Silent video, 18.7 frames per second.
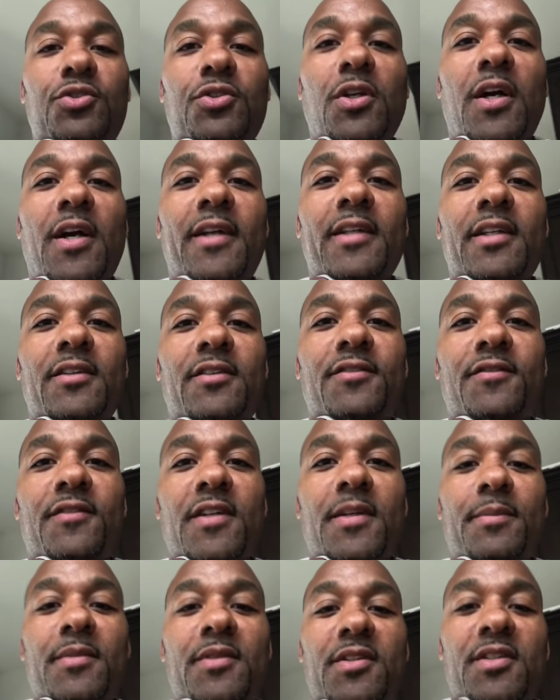try to
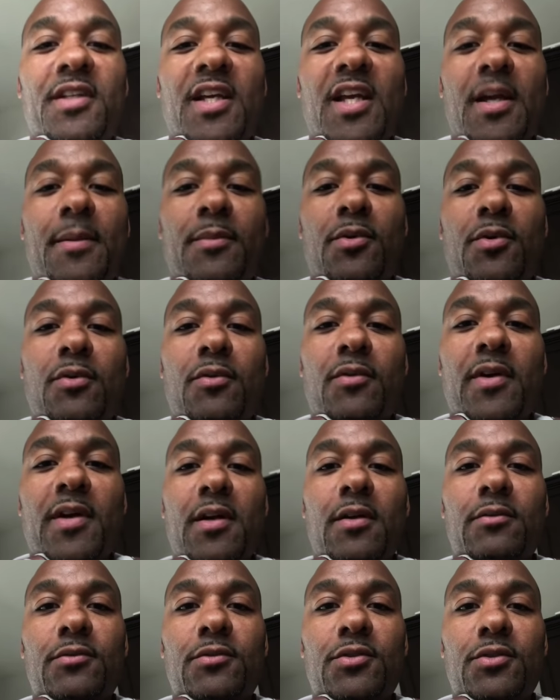flip this camera
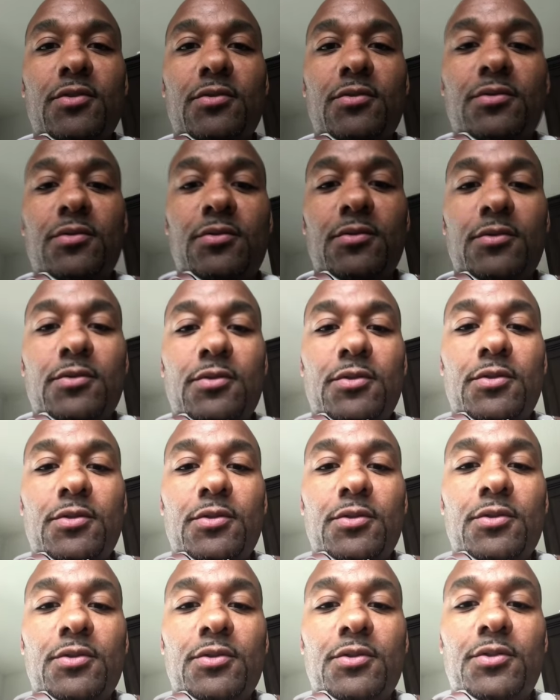around so
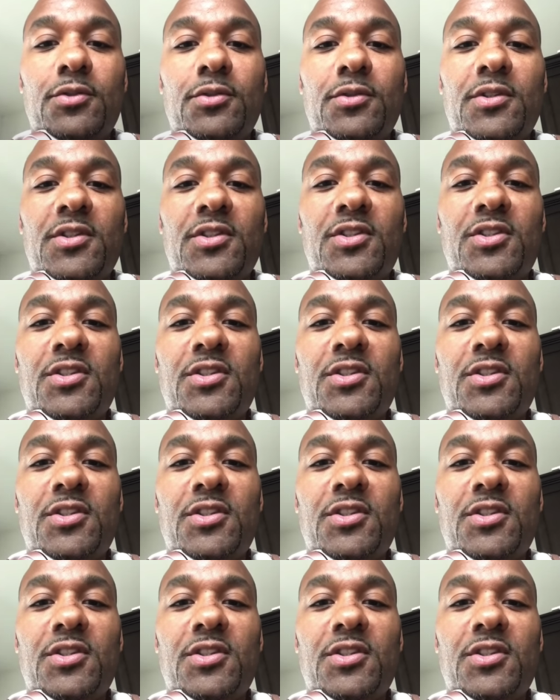you can